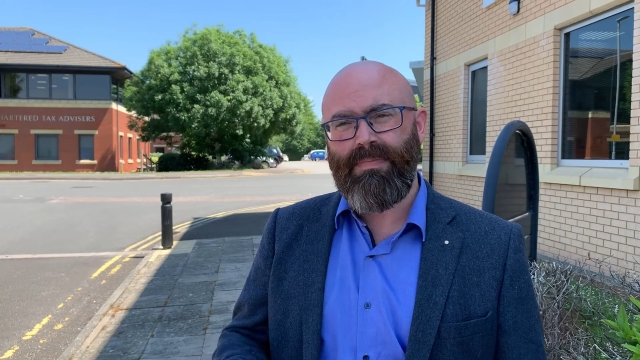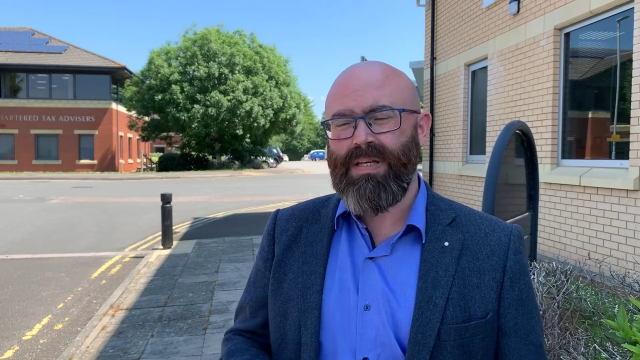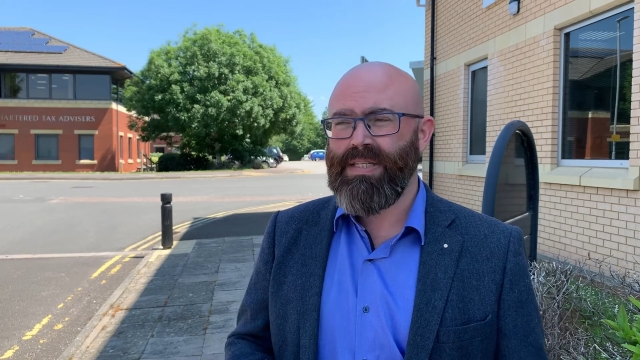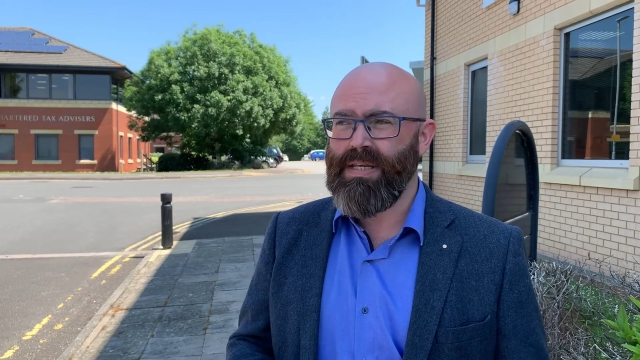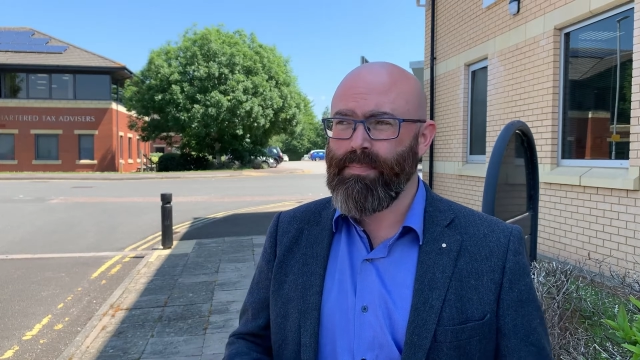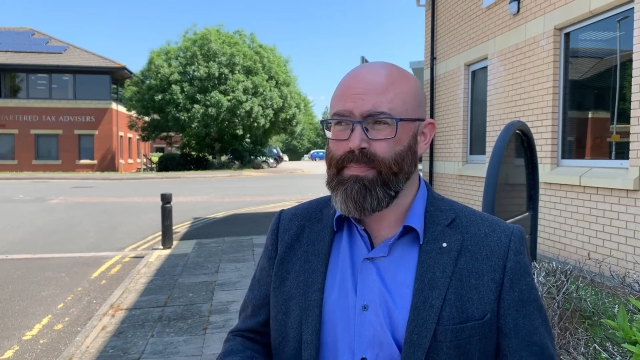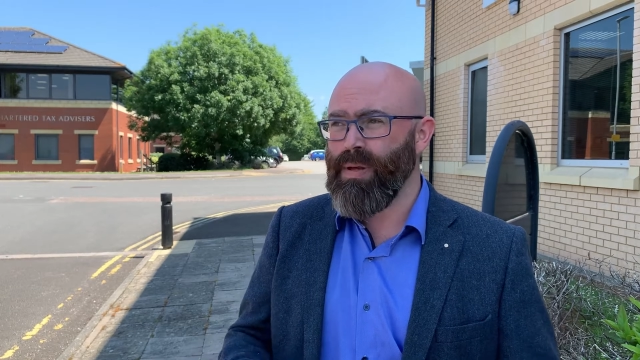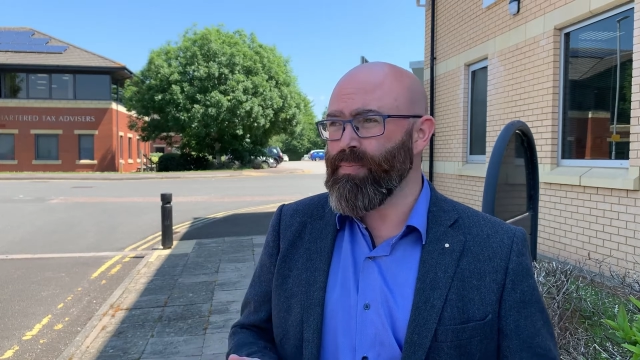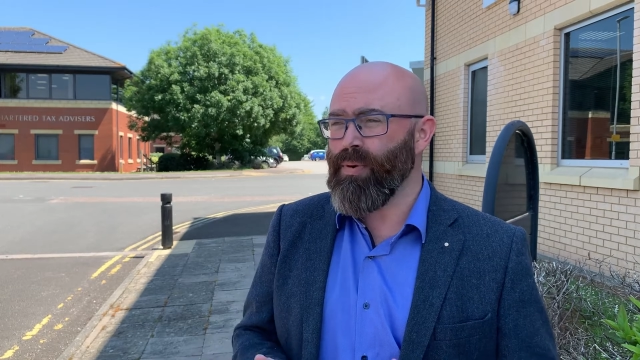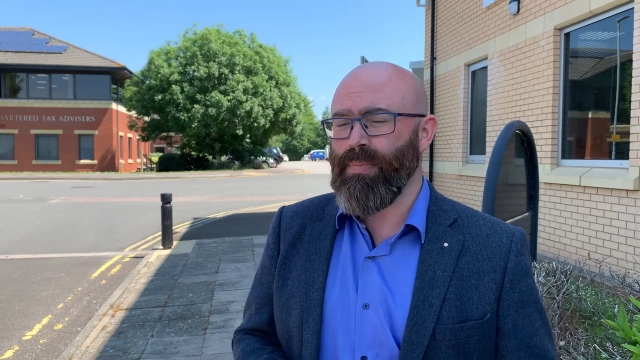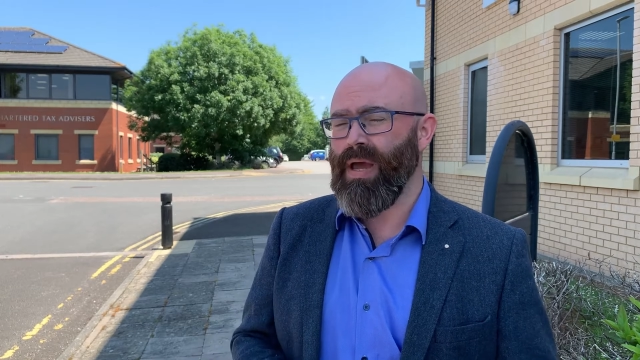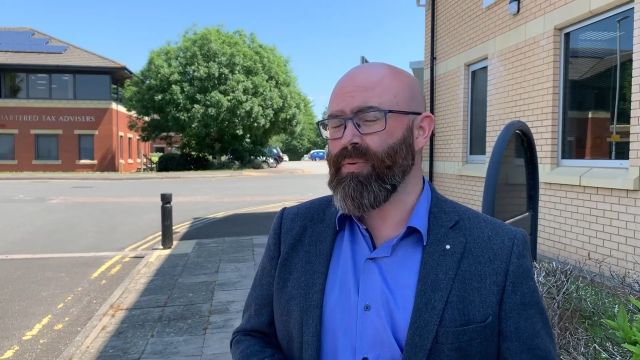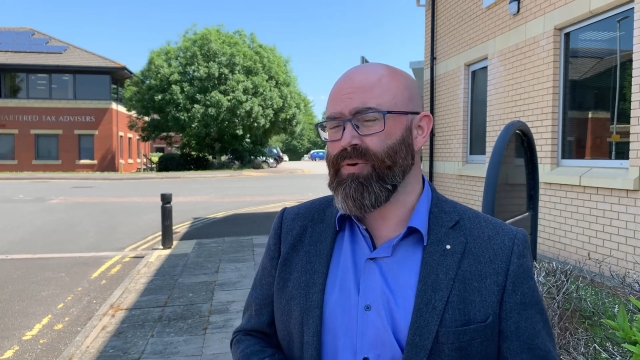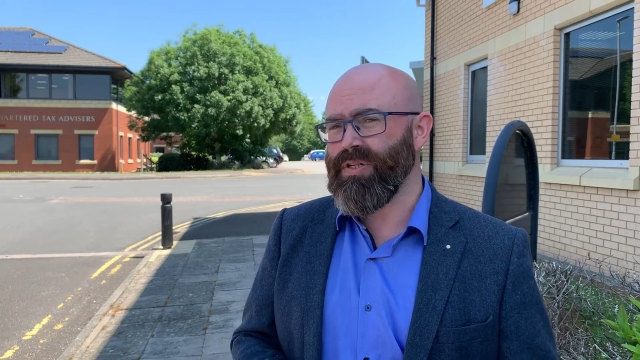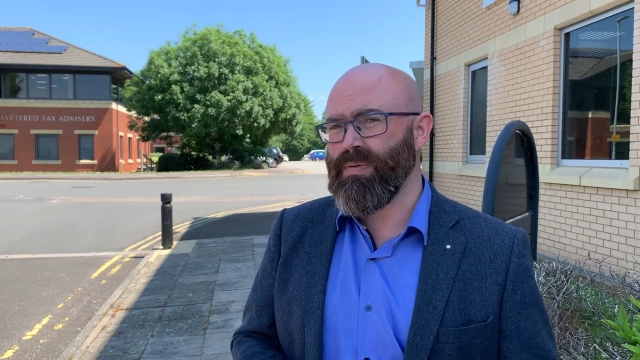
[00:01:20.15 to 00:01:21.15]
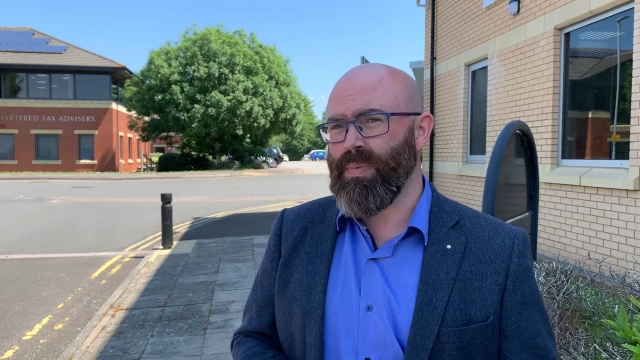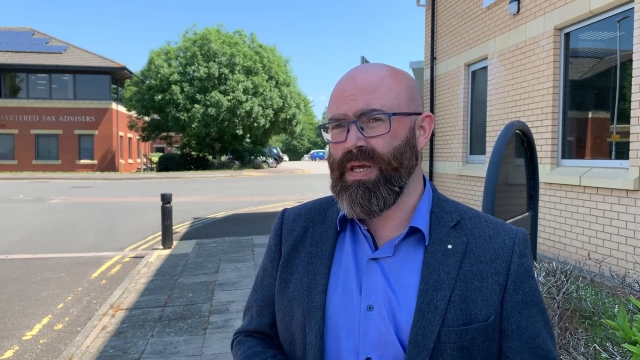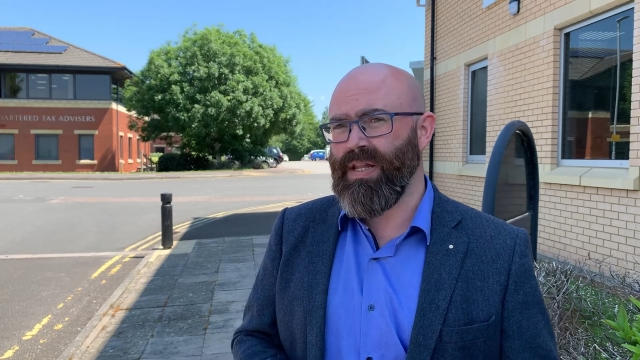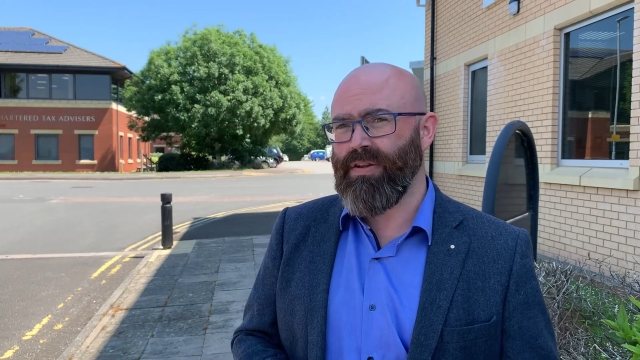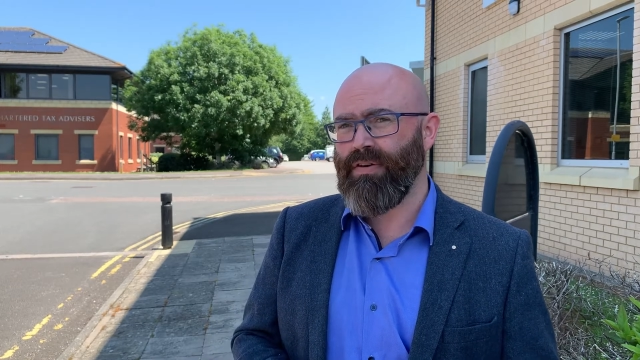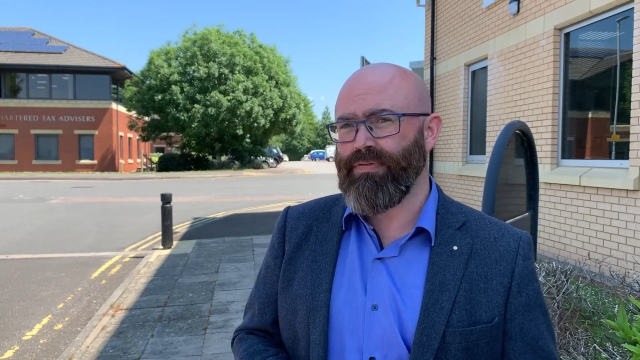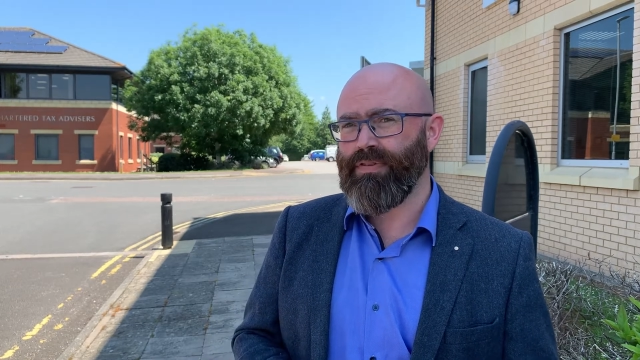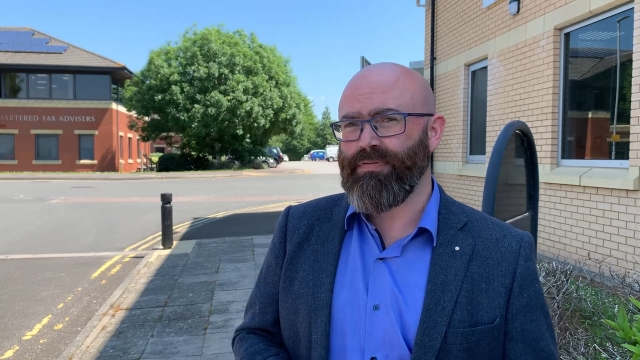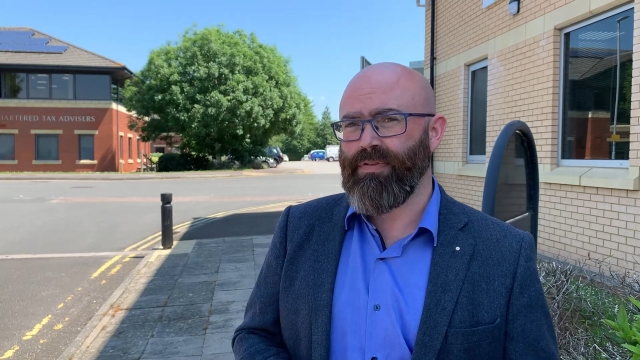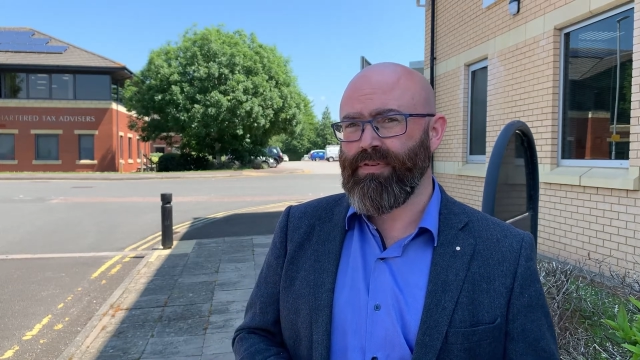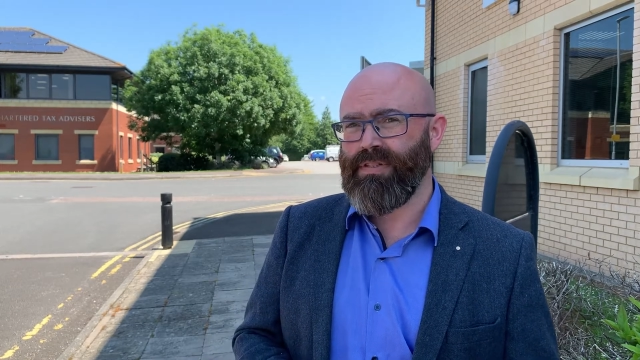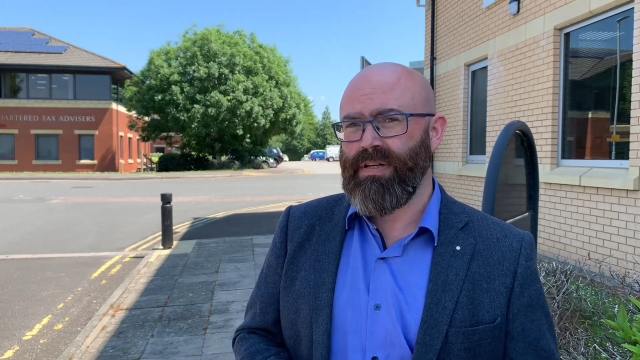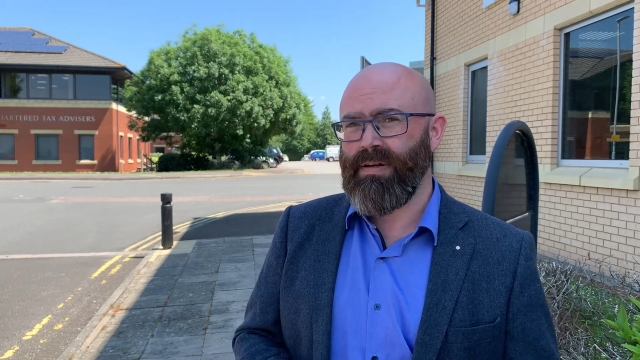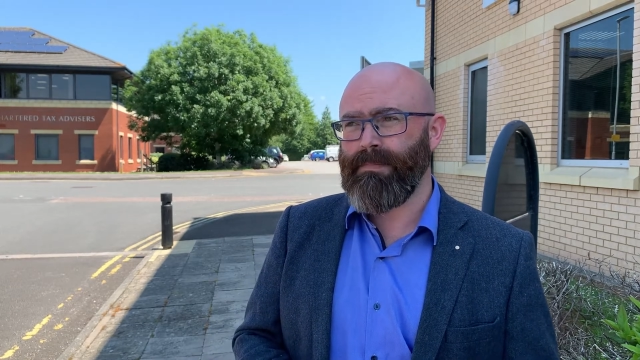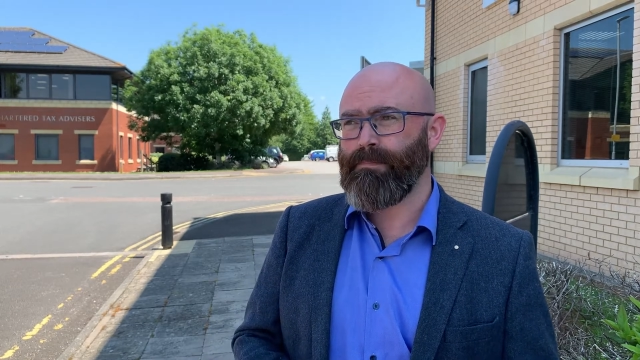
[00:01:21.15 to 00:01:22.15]
Some people may want to be in the office full
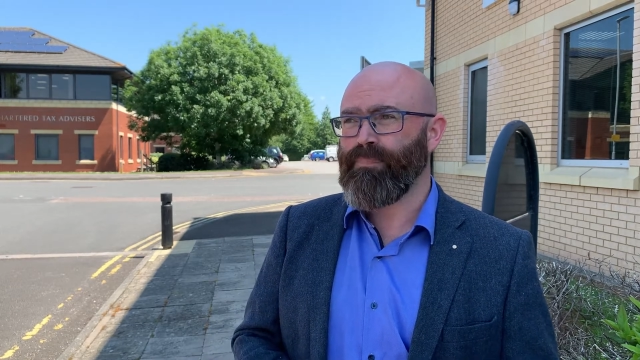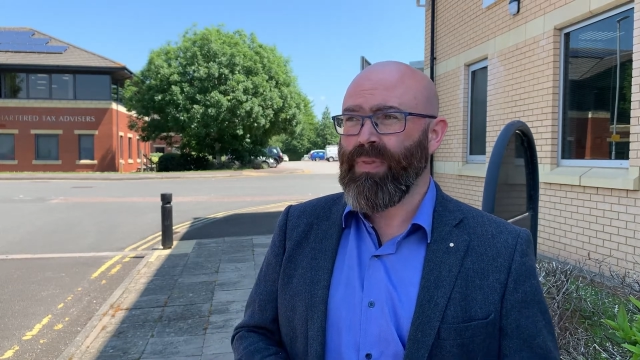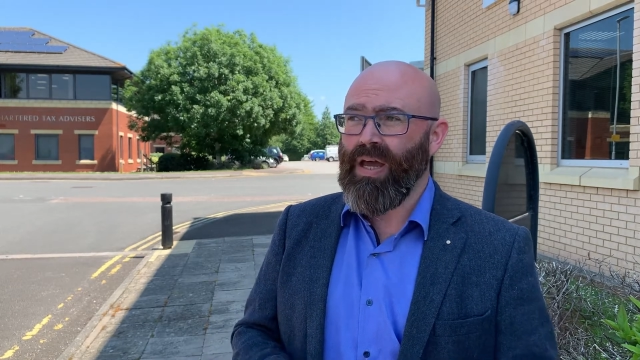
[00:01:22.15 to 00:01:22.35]
time,